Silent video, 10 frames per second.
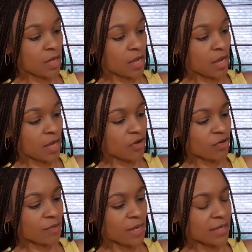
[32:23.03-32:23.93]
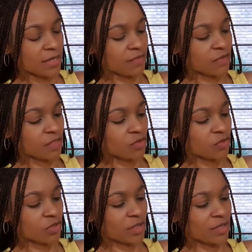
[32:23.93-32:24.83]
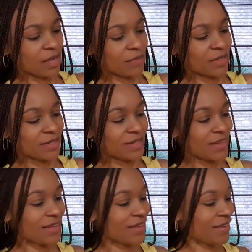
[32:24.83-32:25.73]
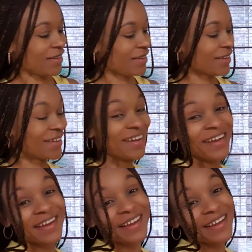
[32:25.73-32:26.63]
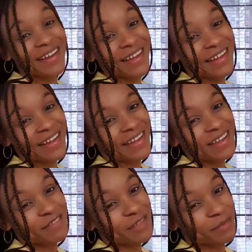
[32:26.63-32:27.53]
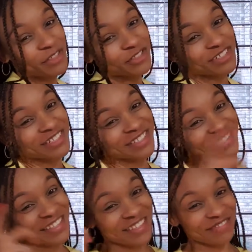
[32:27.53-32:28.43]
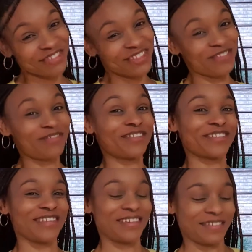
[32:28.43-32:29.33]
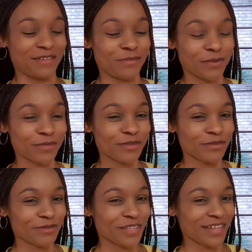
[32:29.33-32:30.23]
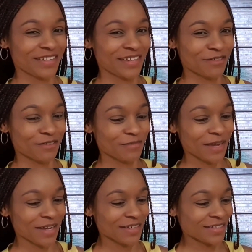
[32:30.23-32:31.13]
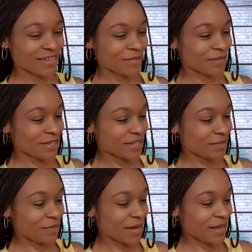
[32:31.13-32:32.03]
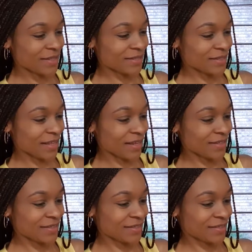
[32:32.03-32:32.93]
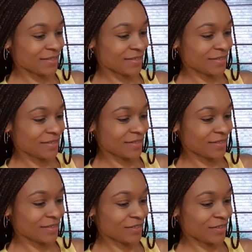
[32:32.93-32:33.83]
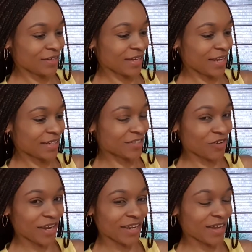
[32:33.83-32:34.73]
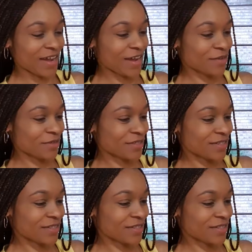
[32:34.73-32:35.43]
I don't mind leaving it. I mean, if the majority they leave it in water, I'll probably do that. I don't mind. I mean, it's plants that don't like drying out.